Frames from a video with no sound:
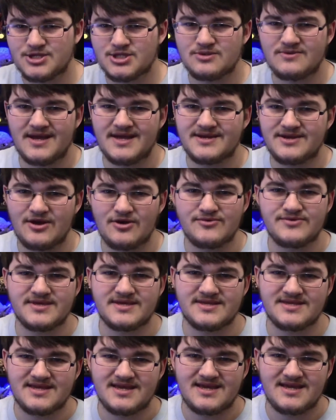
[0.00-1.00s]
So I know
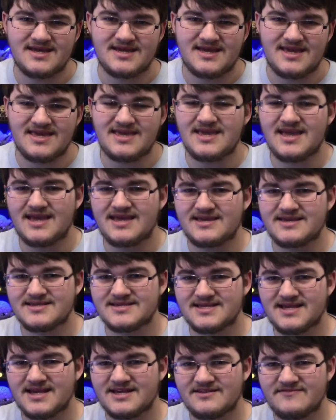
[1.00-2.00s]
that EA has
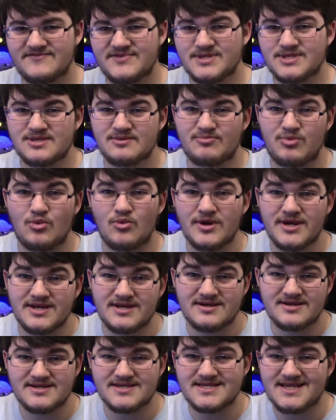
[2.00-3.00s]
kind of disappointed us.